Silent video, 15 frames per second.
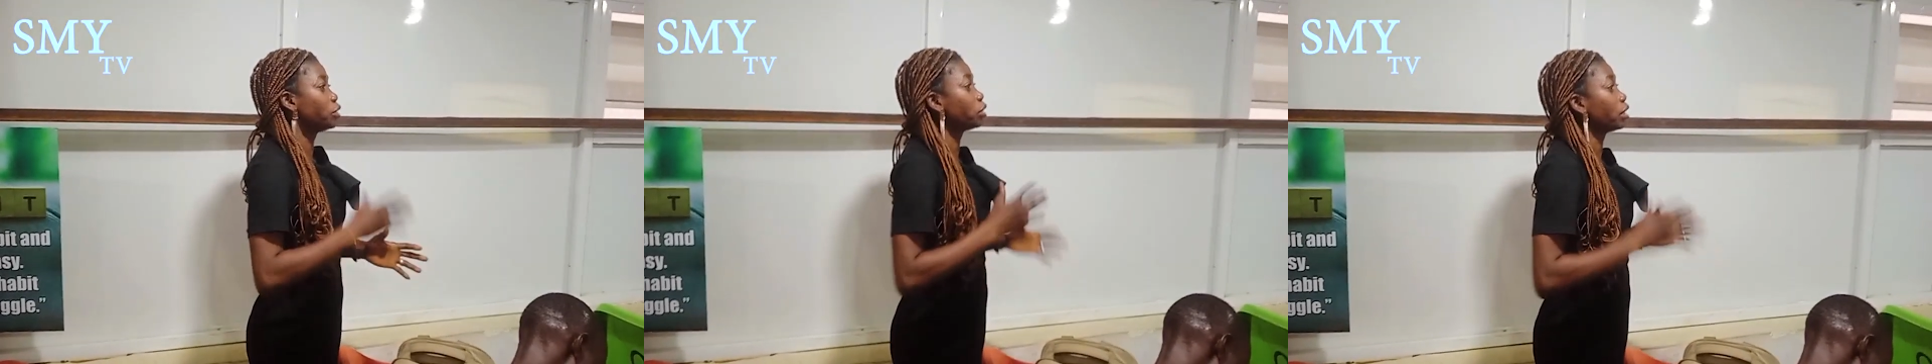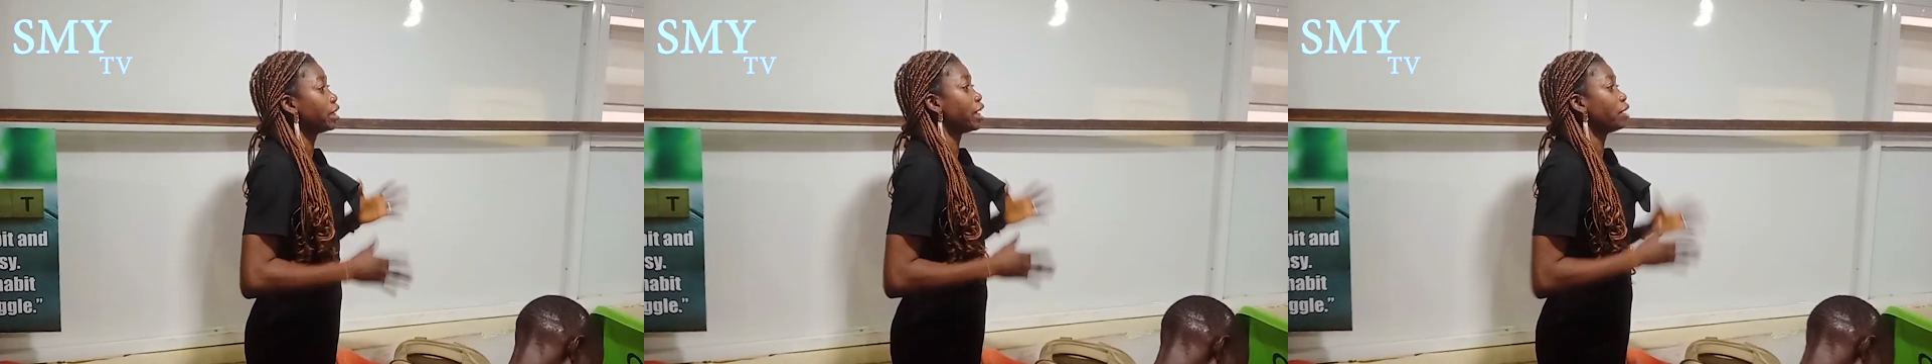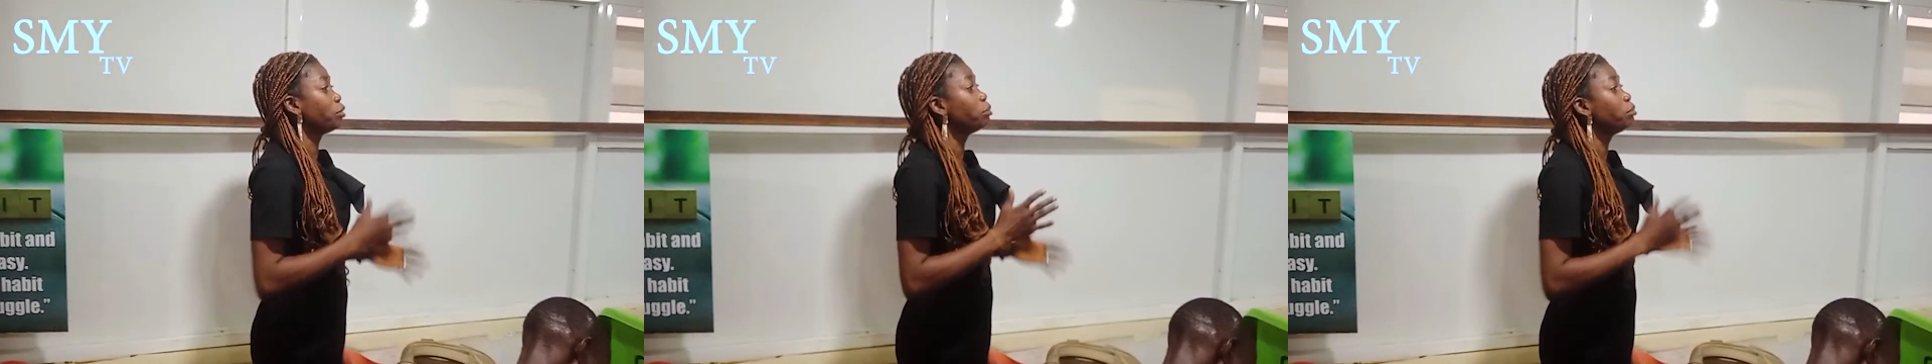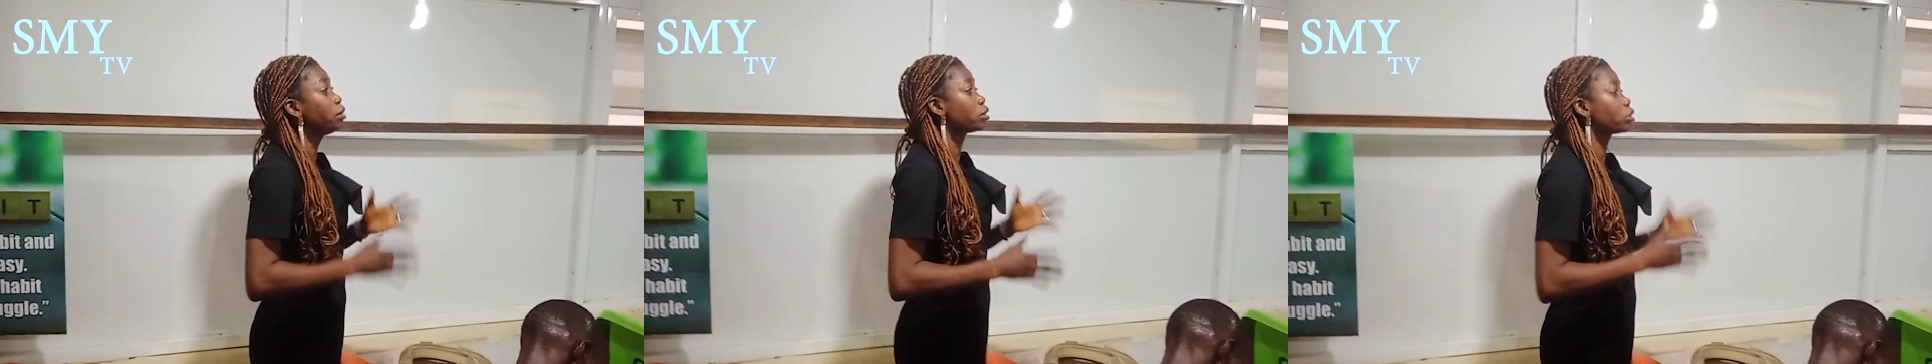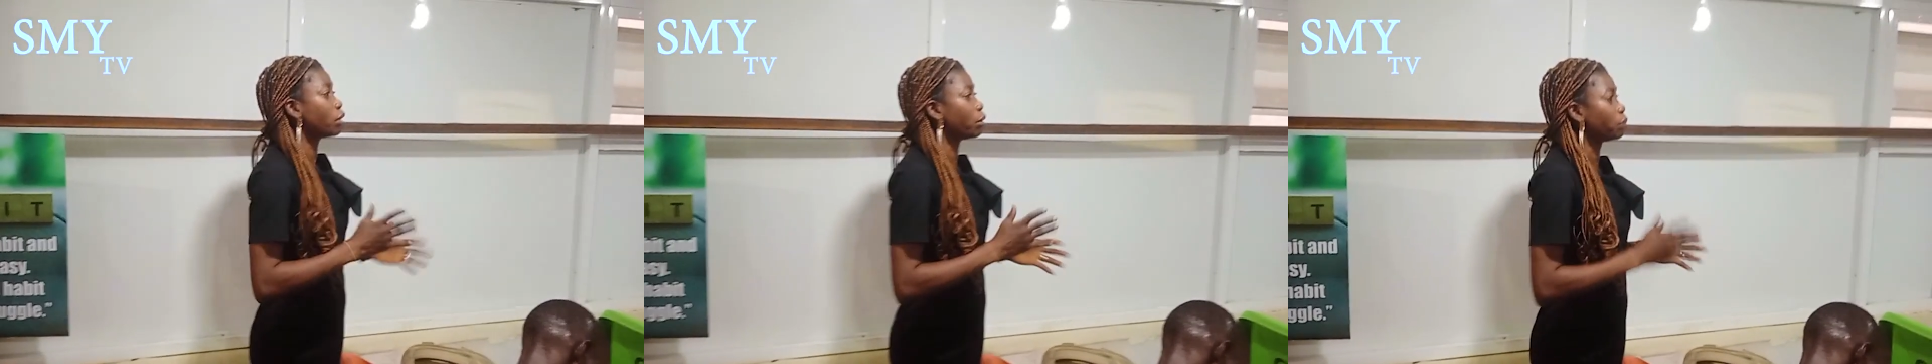ensure that you
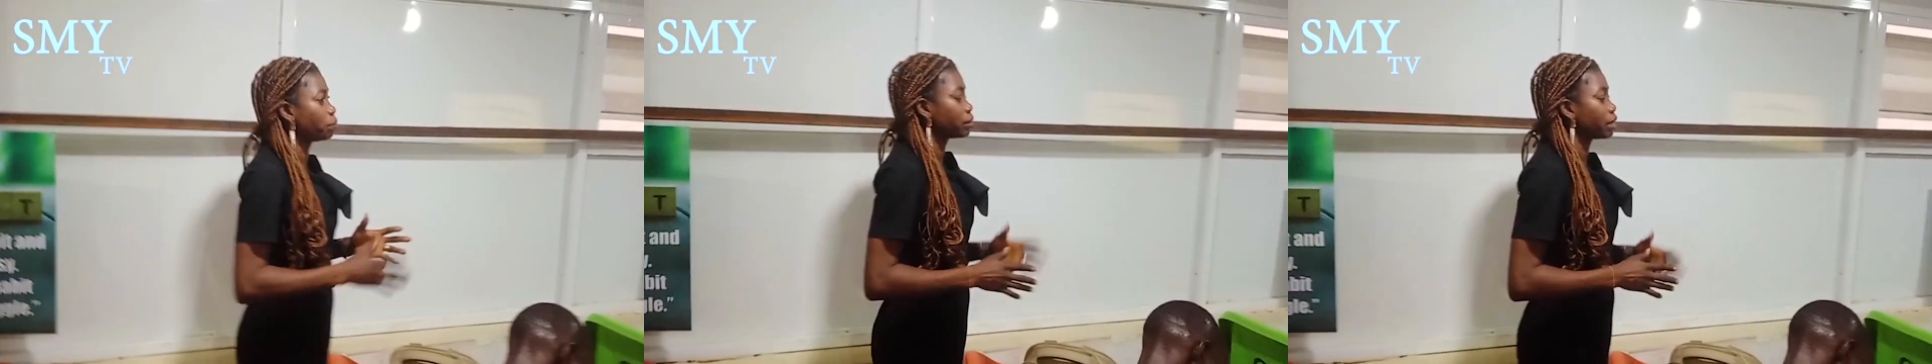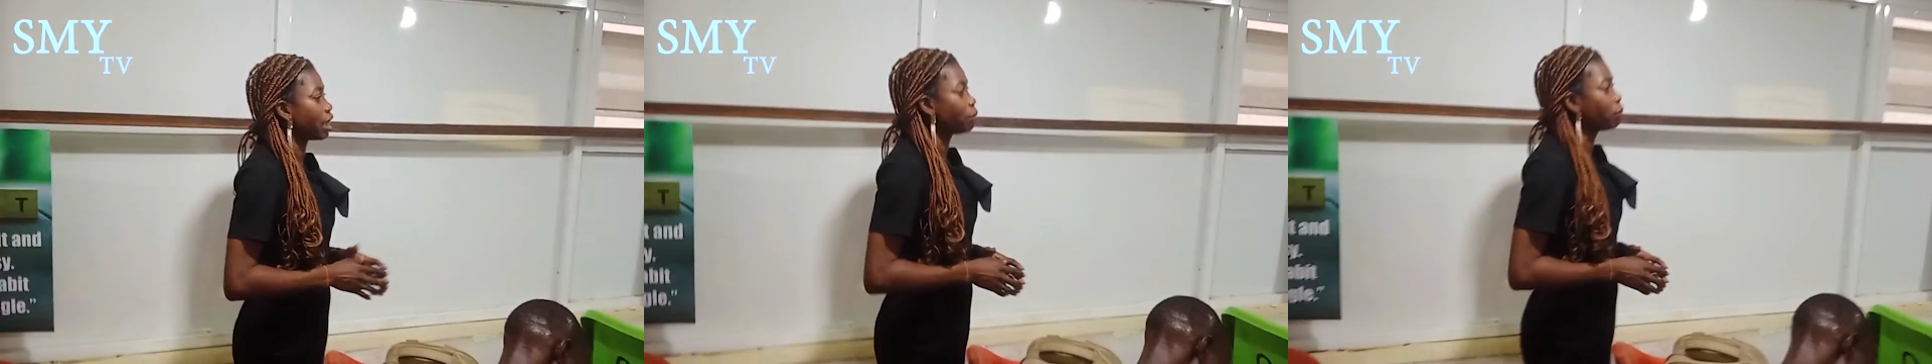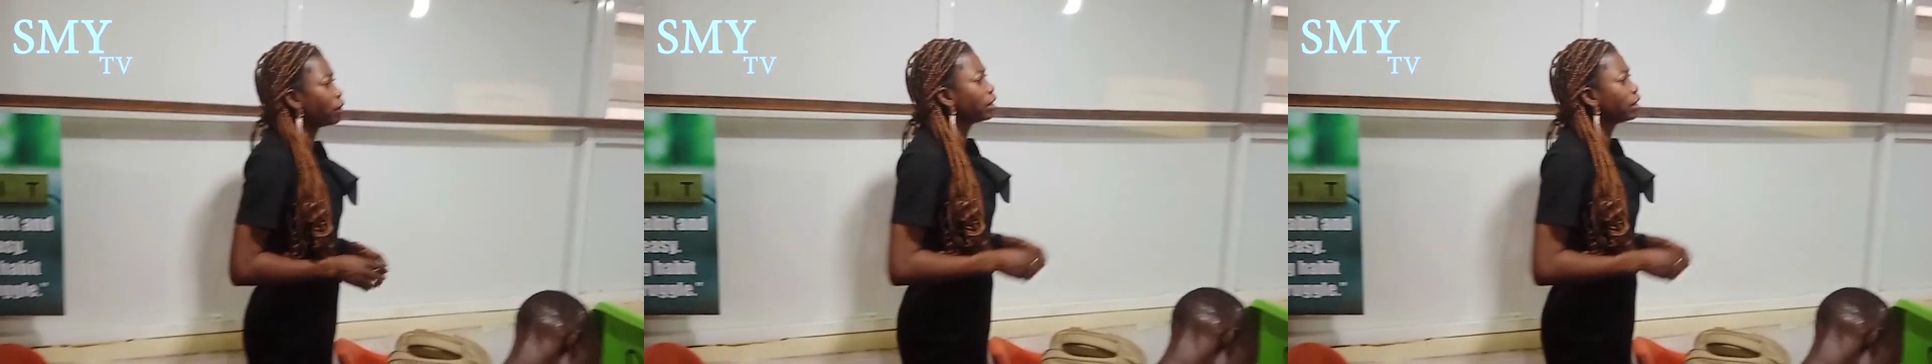meet up with.